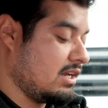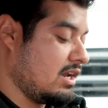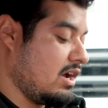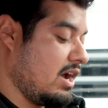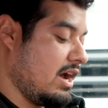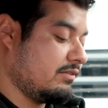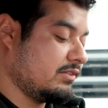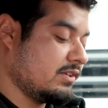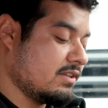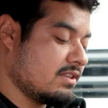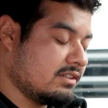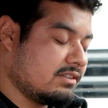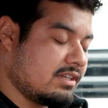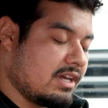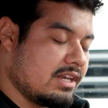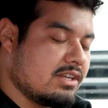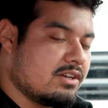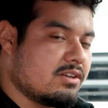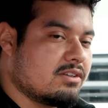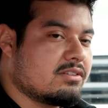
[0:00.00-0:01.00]
Now, after the
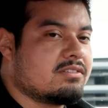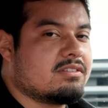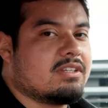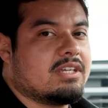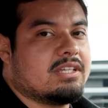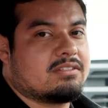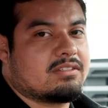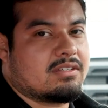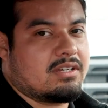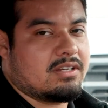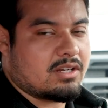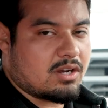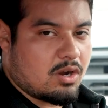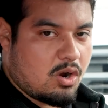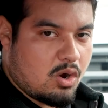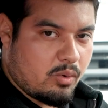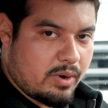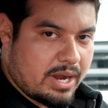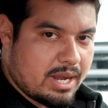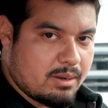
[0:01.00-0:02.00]
ten years, it's going to
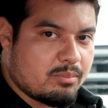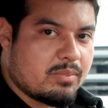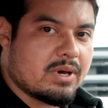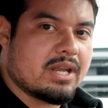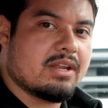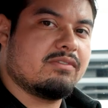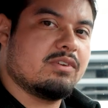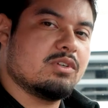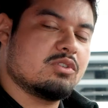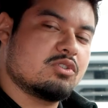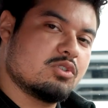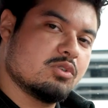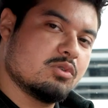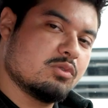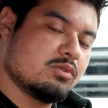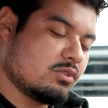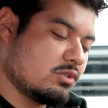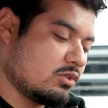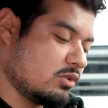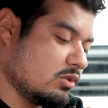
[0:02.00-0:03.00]
go away. But if you
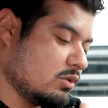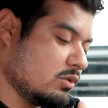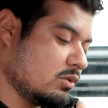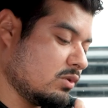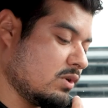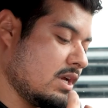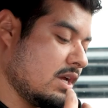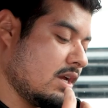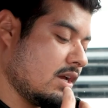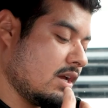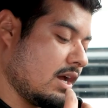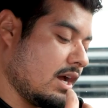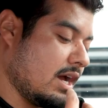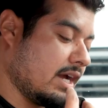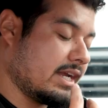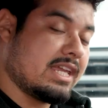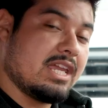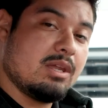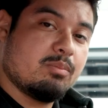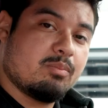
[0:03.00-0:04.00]
choose to
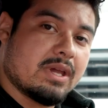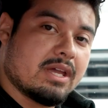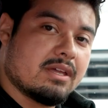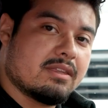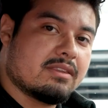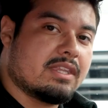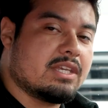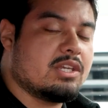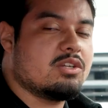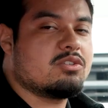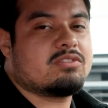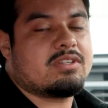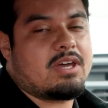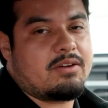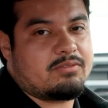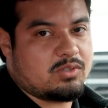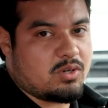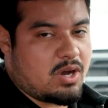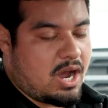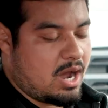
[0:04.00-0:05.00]
uh, keep it, then you just
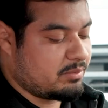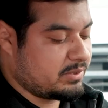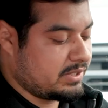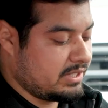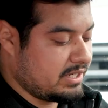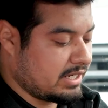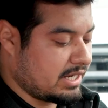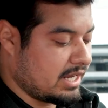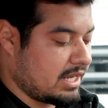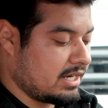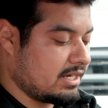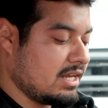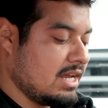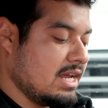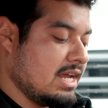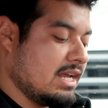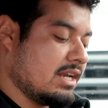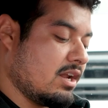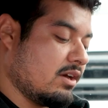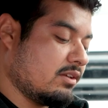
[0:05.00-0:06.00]
have to opt in again.
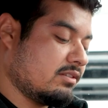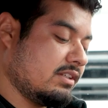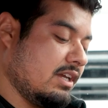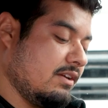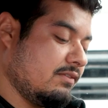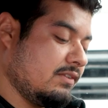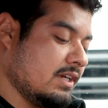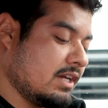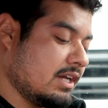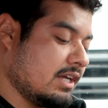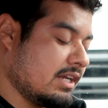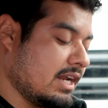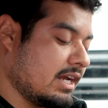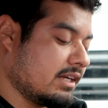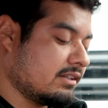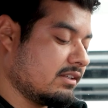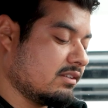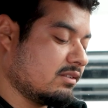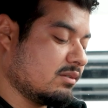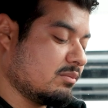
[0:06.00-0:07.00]
Now, Safety
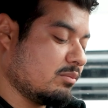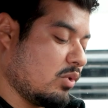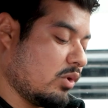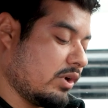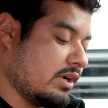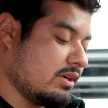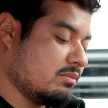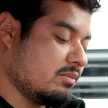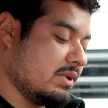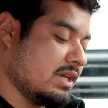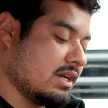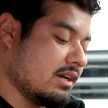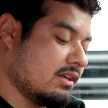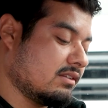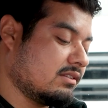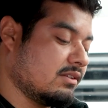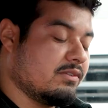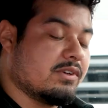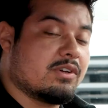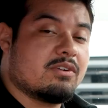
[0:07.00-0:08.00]
Connect is important
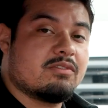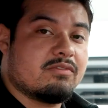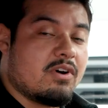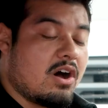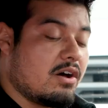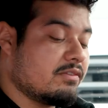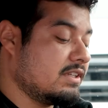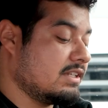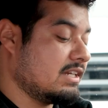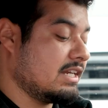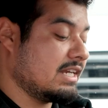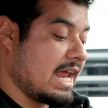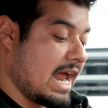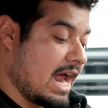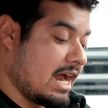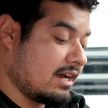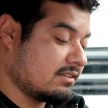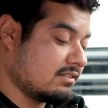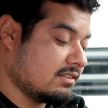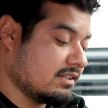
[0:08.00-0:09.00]
because if you're involved in an
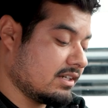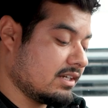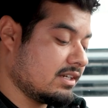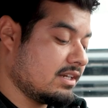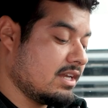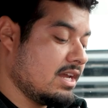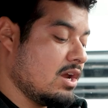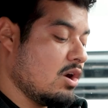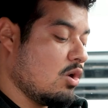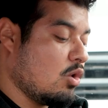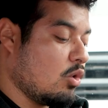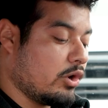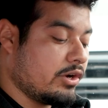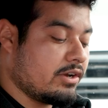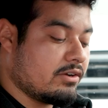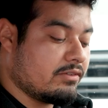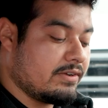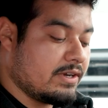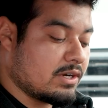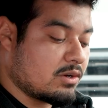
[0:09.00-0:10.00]
accident
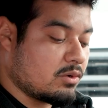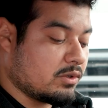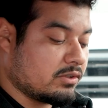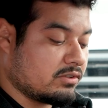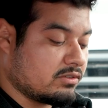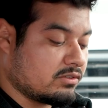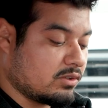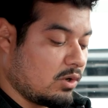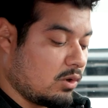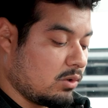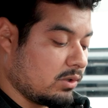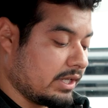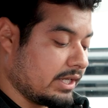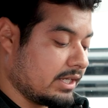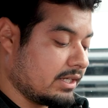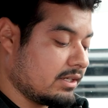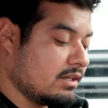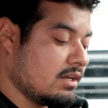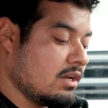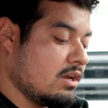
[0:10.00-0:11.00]
or your vehicle is
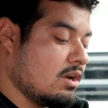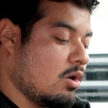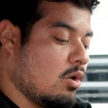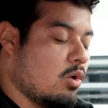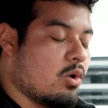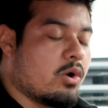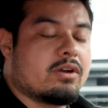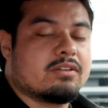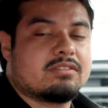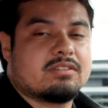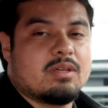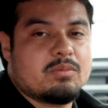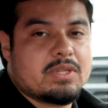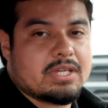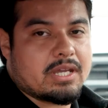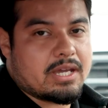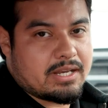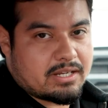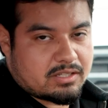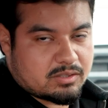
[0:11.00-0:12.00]
stolen, or
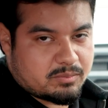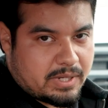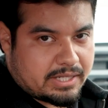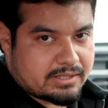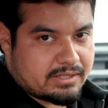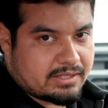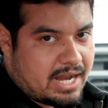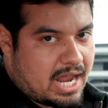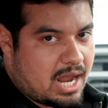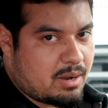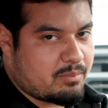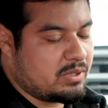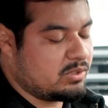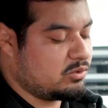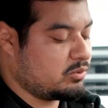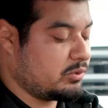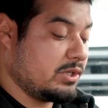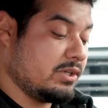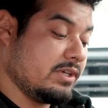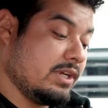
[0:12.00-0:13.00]
something unexpected
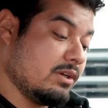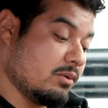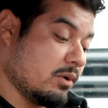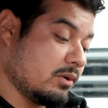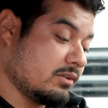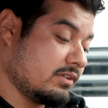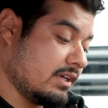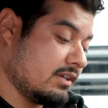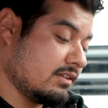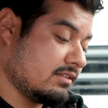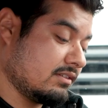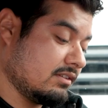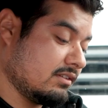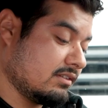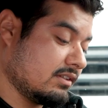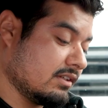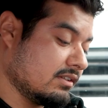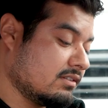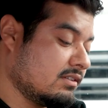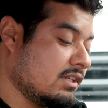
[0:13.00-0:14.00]
happens where you need roadside
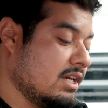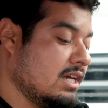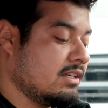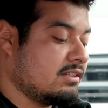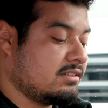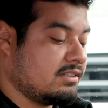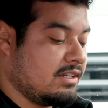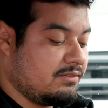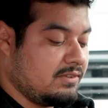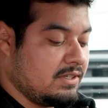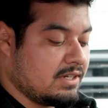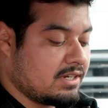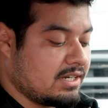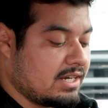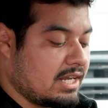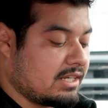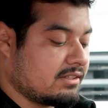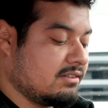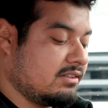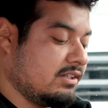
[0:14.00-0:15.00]
assistance, Safety
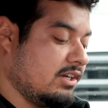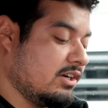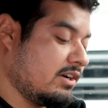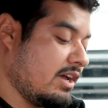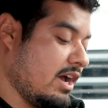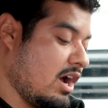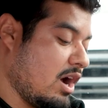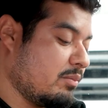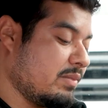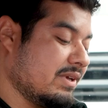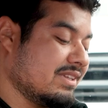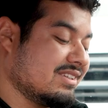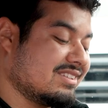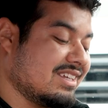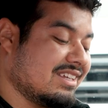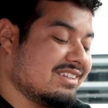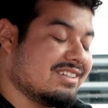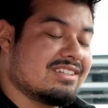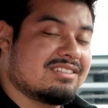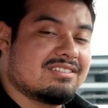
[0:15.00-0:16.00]
Connect is here to help and
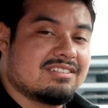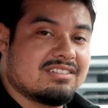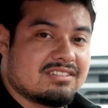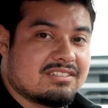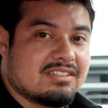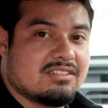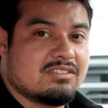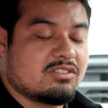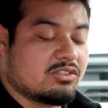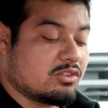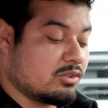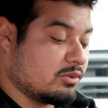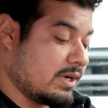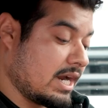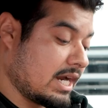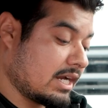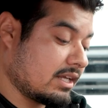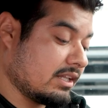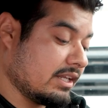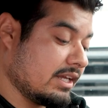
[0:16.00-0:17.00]
send assistance
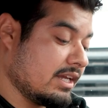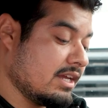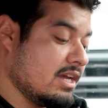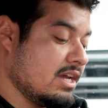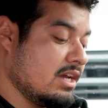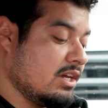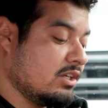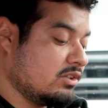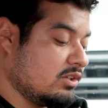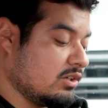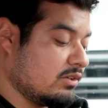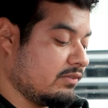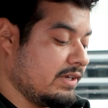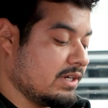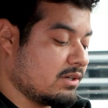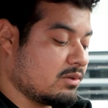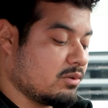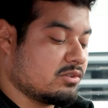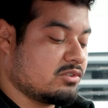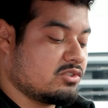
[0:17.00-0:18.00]
directly to your
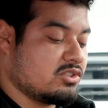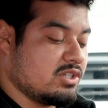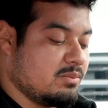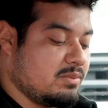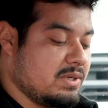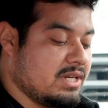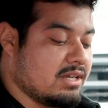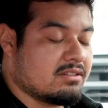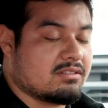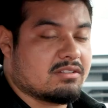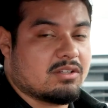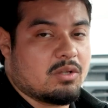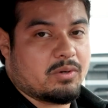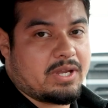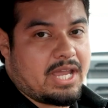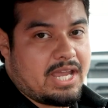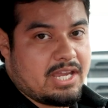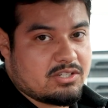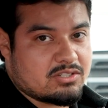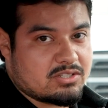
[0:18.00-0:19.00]
vehicle's G P S
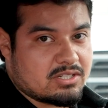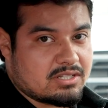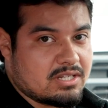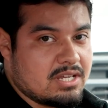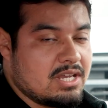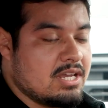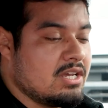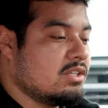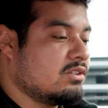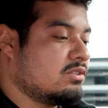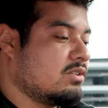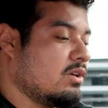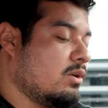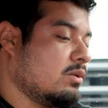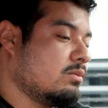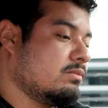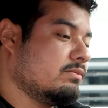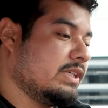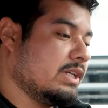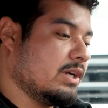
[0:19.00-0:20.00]
location.
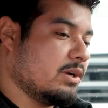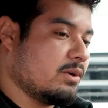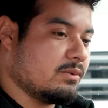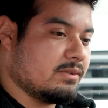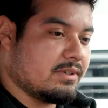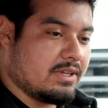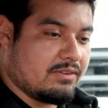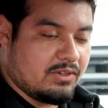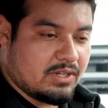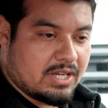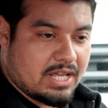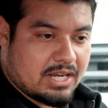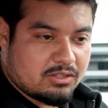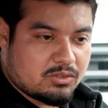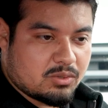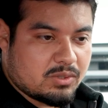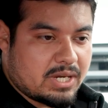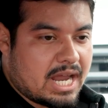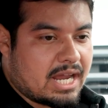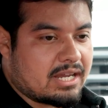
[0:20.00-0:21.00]
So, you know, if you get
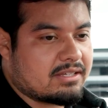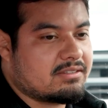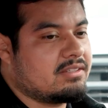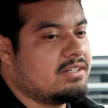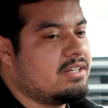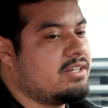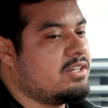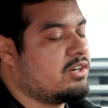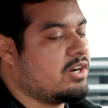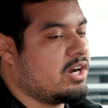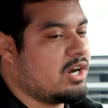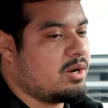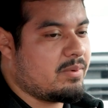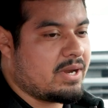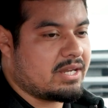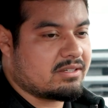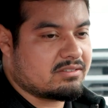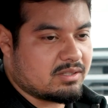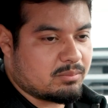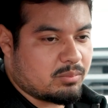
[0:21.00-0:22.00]
into an accident, your
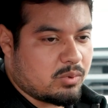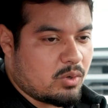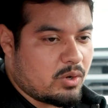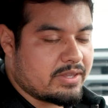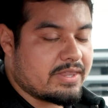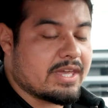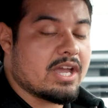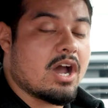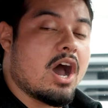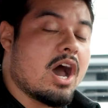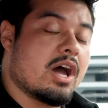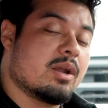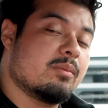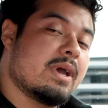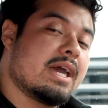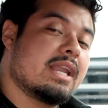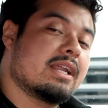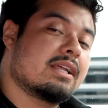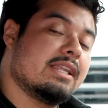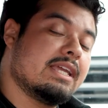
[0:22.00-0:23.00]
airbags deploy, they
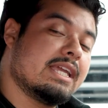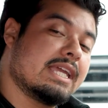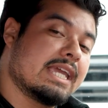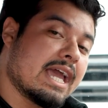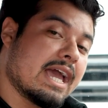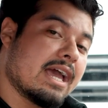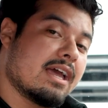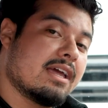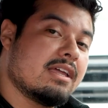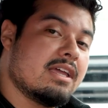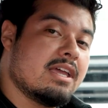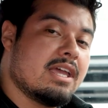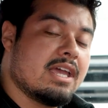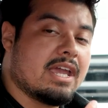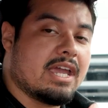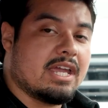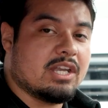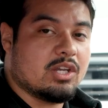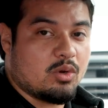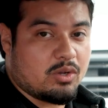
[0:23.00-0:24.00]
automatically get
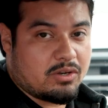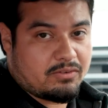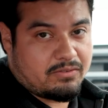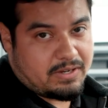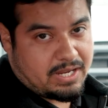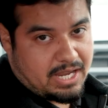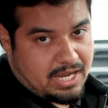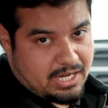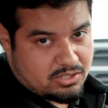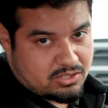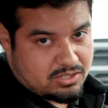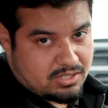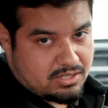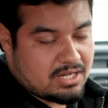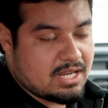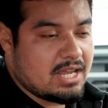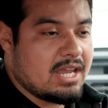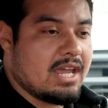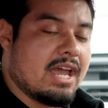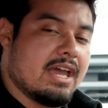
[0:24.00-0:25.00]
a
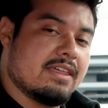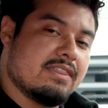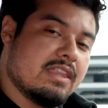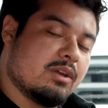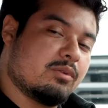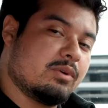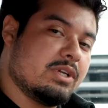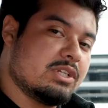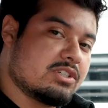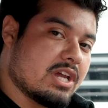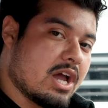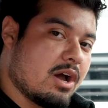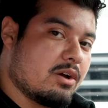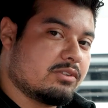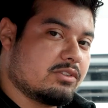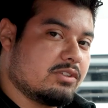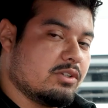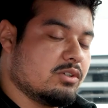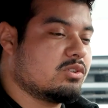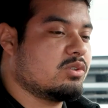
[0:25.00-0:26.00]
notification and they reach
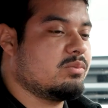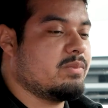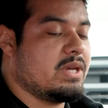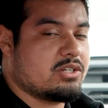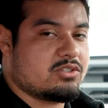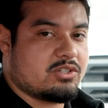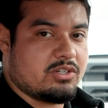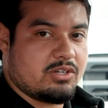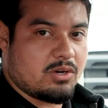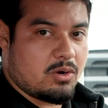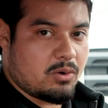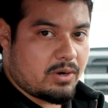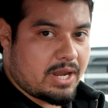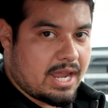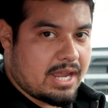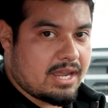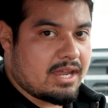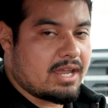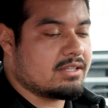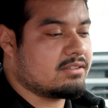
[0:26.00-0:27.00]
out to you to make sure you're
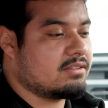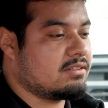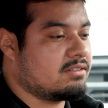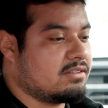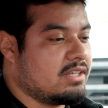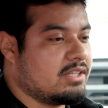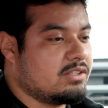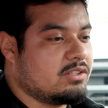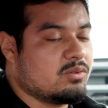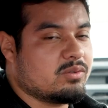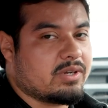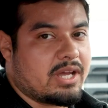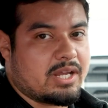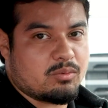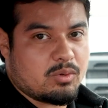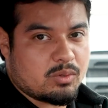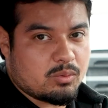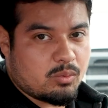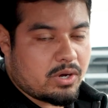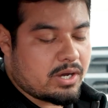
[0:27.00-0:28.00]
okay and to send you
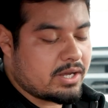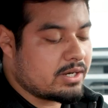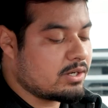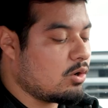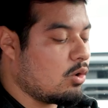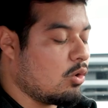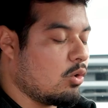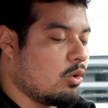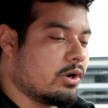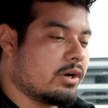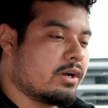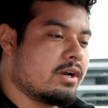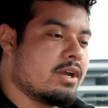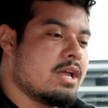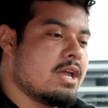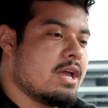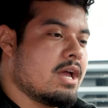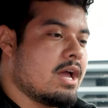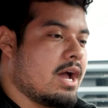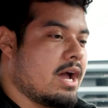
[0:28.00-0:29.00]
nine one one or
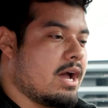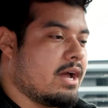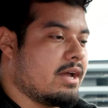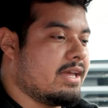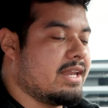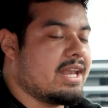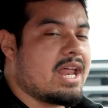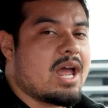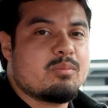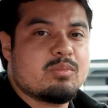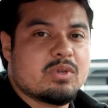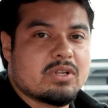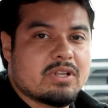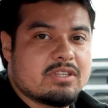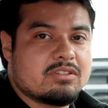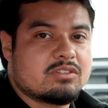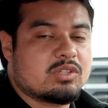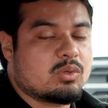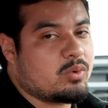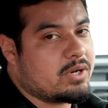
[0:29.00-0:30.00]
uh, an
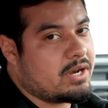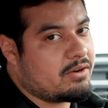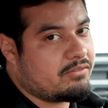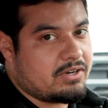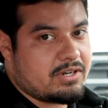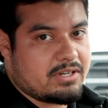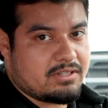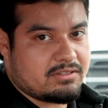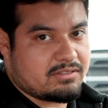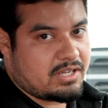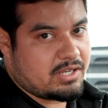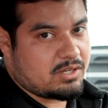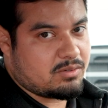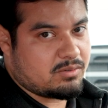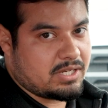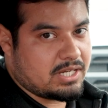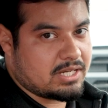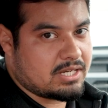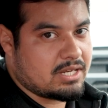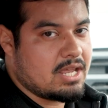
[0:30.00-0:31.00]
ambulance or whatever it is that
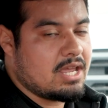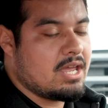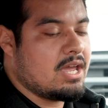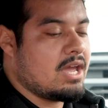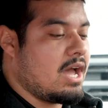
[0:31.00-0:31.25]
you need.